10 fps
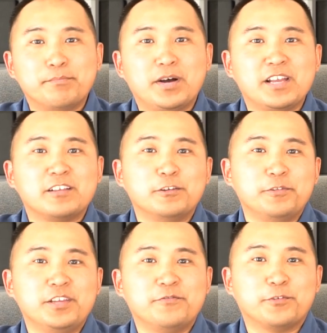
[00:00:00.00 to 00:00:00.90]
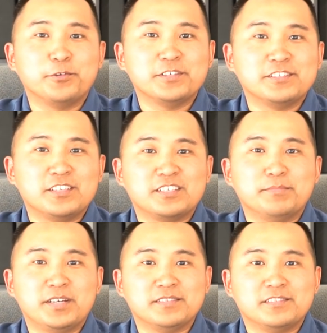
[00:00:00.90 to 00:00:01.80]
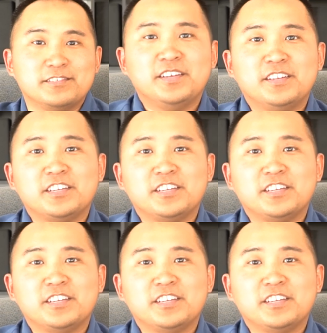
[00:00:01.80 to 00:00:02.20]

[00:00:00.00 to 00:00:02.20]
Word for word: buy clothing for only six months.